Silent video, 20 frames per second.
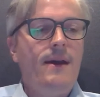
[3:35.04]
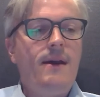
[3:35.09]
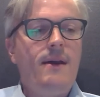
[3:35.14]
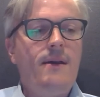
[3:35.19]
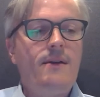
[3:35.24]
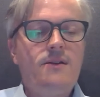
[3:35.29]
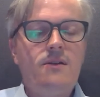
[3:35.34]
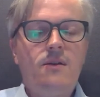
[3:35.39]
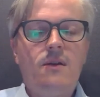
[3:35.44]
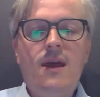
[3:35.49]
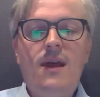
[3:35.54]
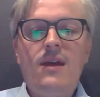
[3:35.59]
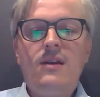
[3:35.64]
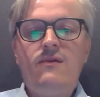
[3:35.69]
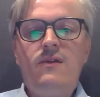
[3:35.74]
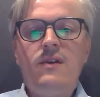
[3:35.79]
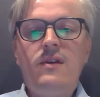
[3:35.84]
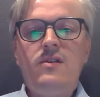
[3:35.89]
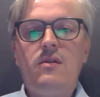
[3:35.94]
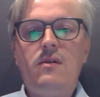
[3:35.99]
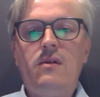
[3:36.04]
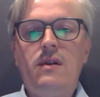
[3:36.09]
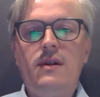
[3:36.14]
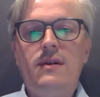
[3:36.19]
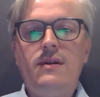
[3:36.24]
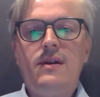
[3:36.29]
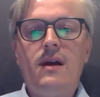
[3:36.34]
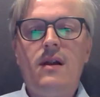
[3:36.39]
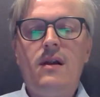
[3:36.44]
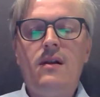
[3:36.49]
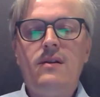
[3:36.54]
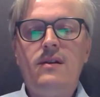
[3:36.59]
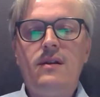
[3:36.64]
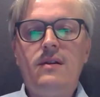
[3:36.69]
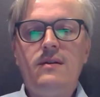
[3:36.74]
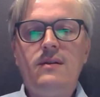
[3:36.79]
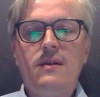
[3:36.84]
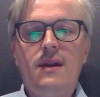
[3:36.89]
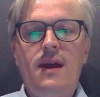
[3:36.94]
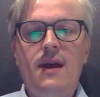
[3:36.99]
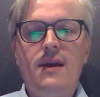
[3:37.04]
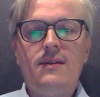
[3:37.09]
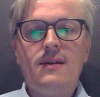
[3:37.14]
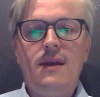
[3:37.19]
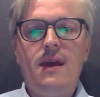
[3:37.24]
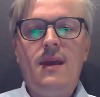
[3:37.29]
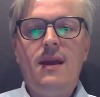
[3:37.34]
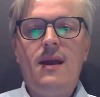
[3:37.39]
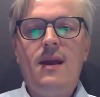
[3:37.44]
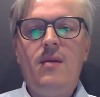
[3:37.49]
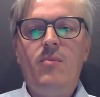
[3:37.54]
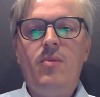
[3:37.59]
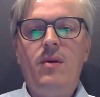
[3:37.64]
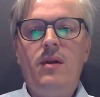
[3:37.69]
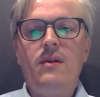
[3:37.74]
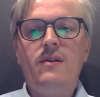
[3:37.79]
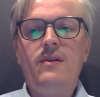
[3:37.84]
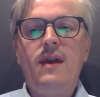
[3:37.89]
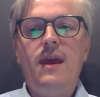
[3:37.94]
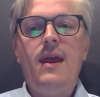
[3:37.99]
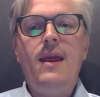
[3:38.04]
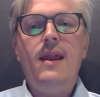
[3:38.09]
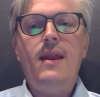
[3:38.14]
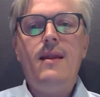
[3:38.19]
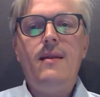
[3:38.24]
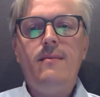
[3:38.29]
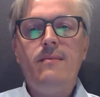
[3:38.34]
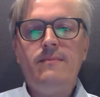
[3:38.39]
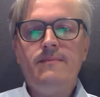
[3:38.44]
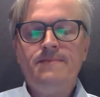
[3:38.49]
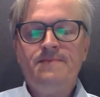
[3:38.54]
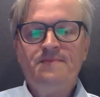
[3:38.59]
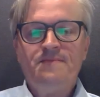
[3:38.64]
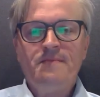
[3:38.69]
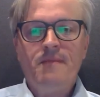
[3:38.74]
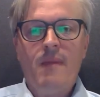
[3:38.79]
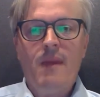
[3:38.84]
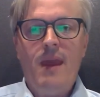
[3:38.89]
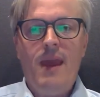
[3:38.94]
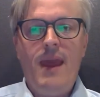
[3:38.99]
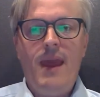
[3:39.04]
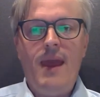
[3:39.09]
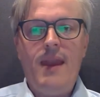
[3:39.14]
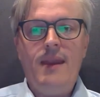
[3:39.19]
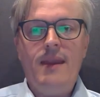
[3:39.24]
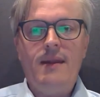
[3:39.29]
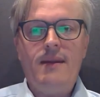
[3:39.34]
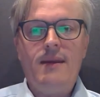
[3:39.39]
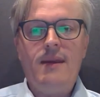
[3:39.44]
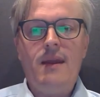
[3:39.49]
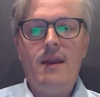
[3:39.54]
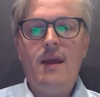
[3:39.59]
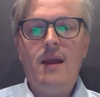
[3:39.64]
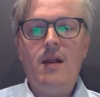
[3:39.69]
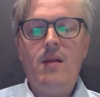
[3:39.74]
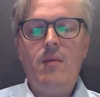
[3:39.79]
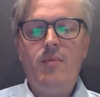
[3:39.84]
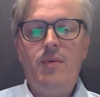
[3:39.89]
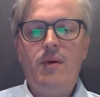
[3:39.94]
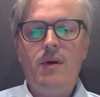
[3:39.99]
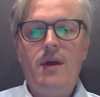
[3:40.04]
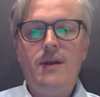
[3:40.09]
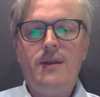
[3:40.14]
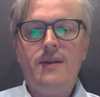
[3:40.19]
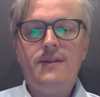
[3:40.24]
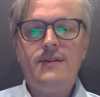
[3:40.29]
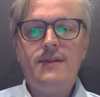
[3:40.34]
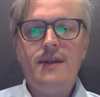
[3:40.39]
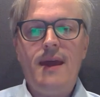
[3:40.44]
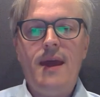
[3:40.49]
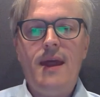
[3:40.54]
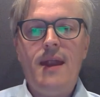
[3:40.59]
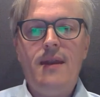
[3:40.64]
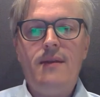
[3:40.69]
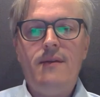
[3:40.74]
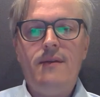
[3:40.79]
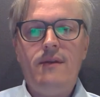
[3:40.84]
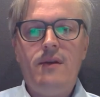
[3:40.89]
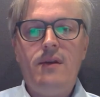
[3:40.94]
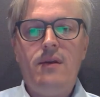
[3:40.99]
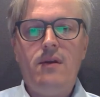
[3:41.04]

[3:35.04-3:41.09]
So it has visual intelligence, it has AI built in, and it can help understand,